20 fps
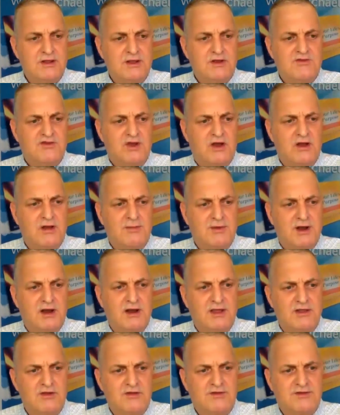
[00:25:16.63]
John, I'm going to
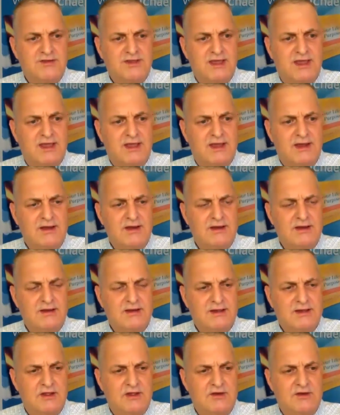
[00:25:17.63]
let you
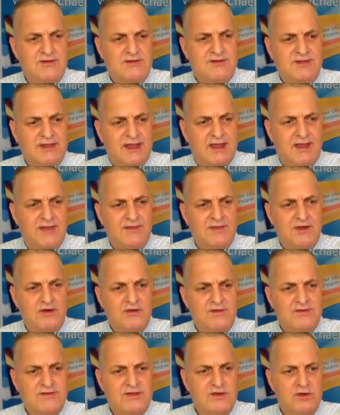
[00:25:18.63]
get you to scan there to
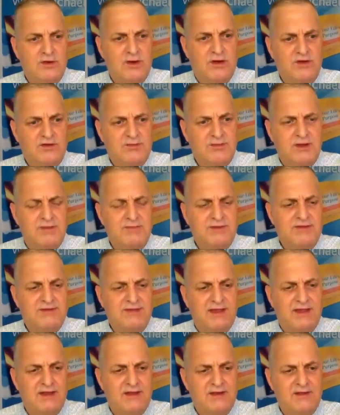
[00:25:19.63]
see who else might be
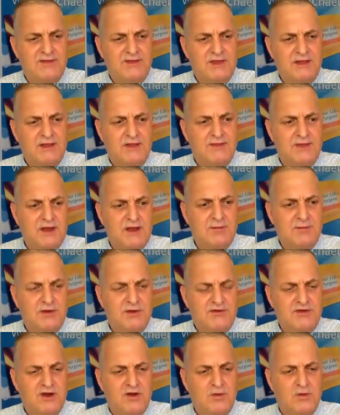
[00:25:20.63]
saying anything, and then I'm going to
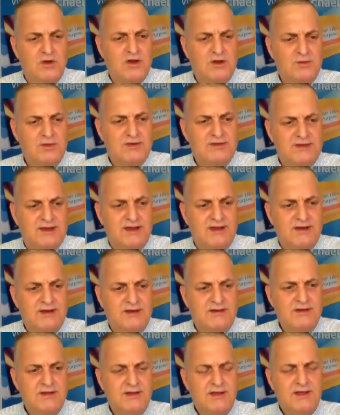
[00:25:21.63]
start working with Dana,
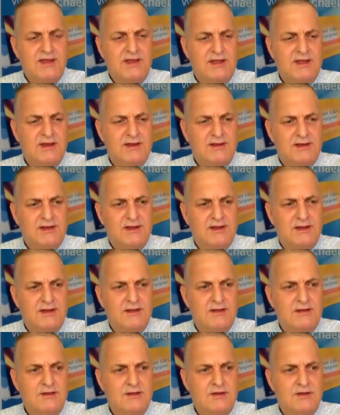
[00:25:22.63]
and
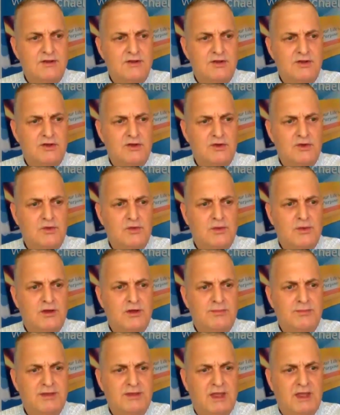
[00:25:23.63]
you will
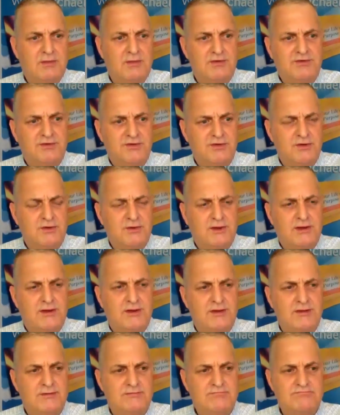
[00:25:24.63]
be able
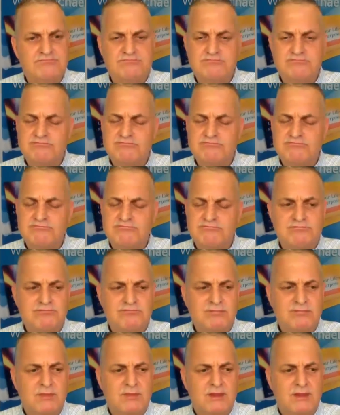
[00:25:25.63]
to
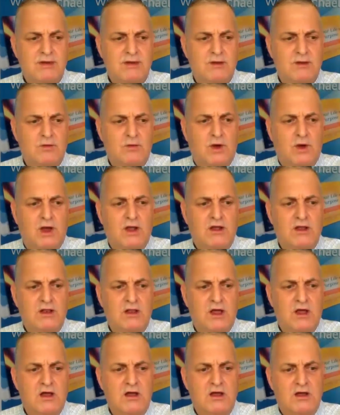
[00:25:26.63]
walk
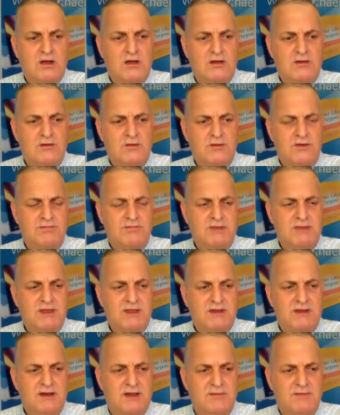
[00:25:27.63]
along with me
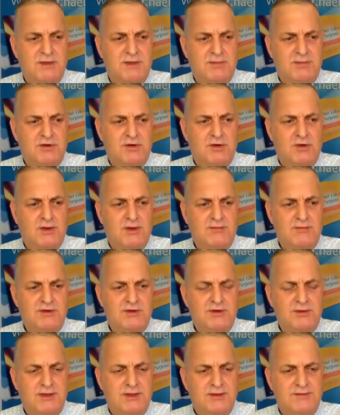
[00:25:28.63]
and let people know what I'm doing.